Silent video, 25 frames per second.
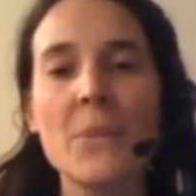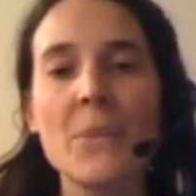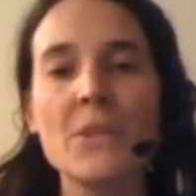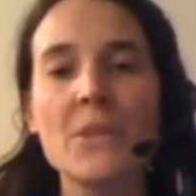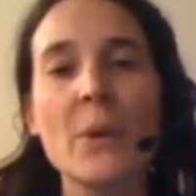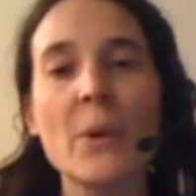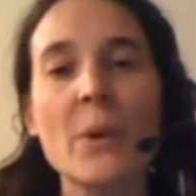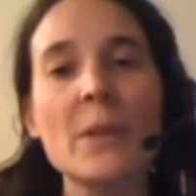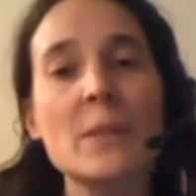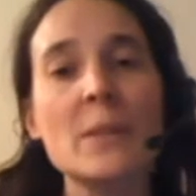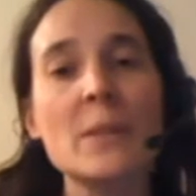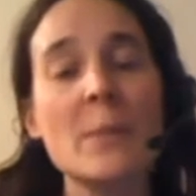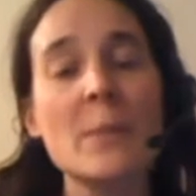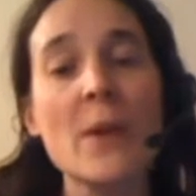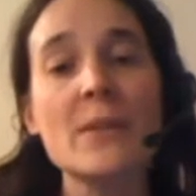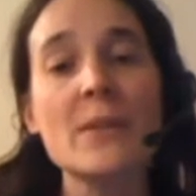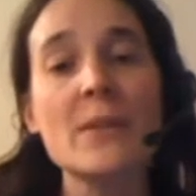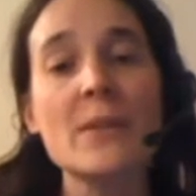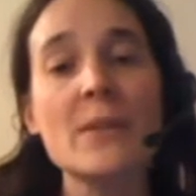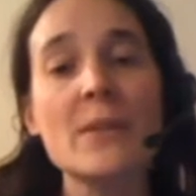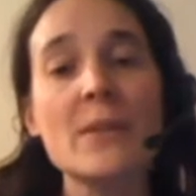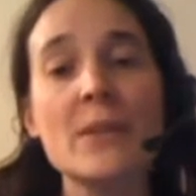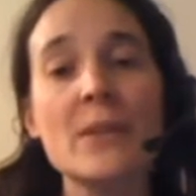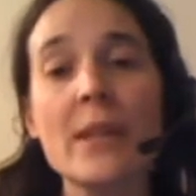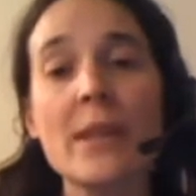So I suppose
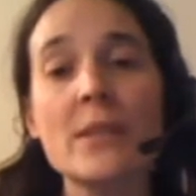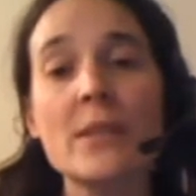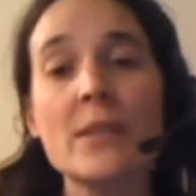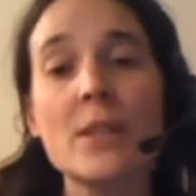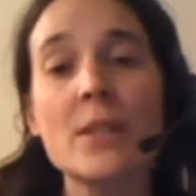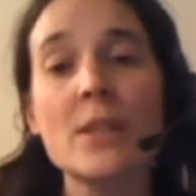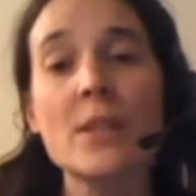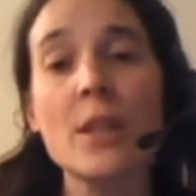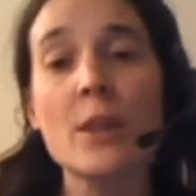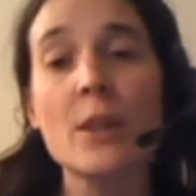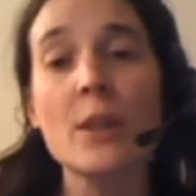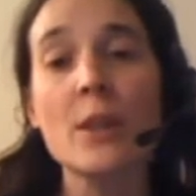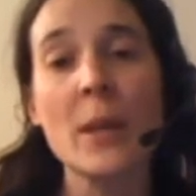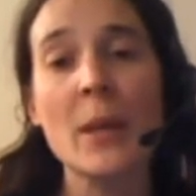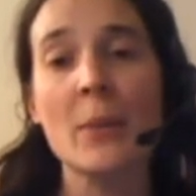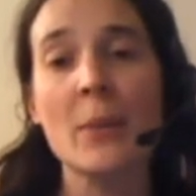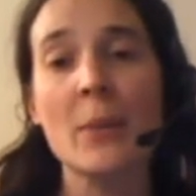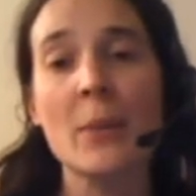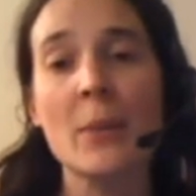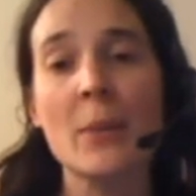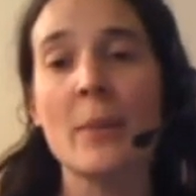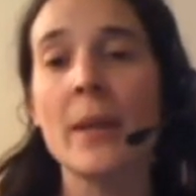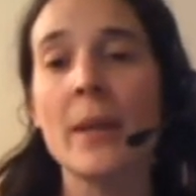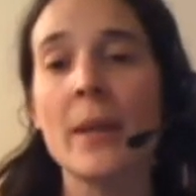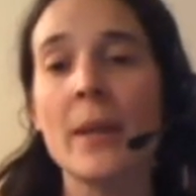in a way it's good that
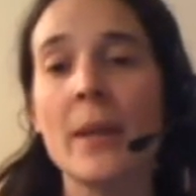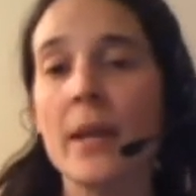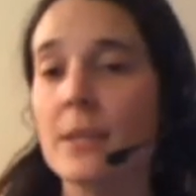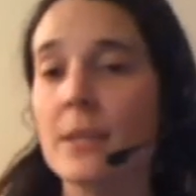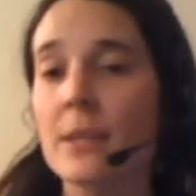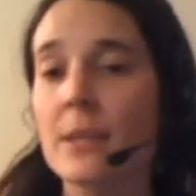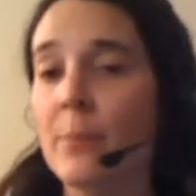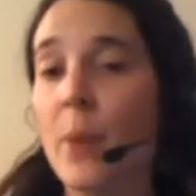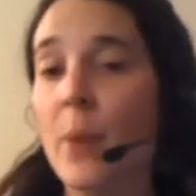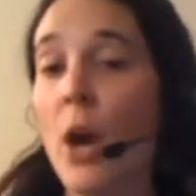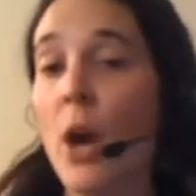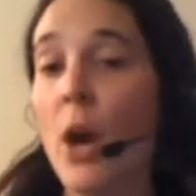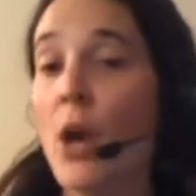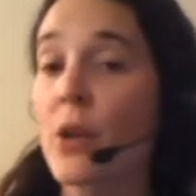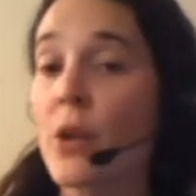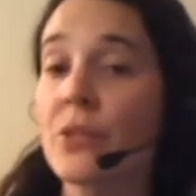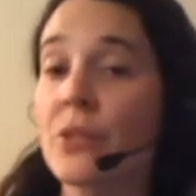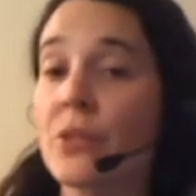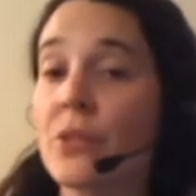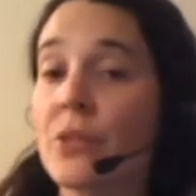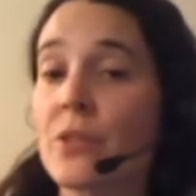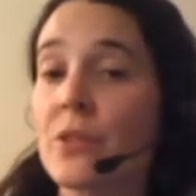people are being exposed.